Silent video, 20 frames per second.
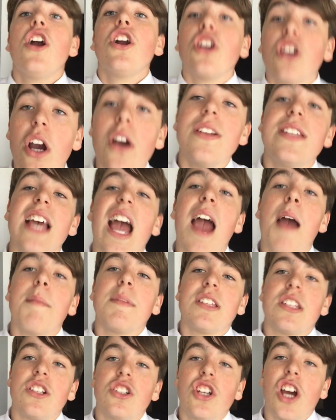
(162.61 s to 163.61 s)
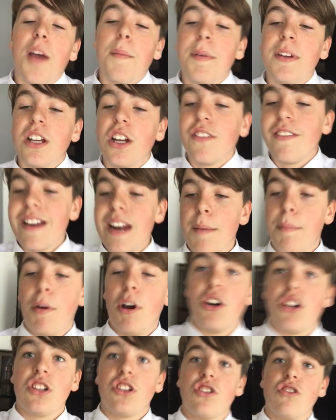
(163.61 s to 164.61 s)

Go to Amazon, type in Gorilla Pod, and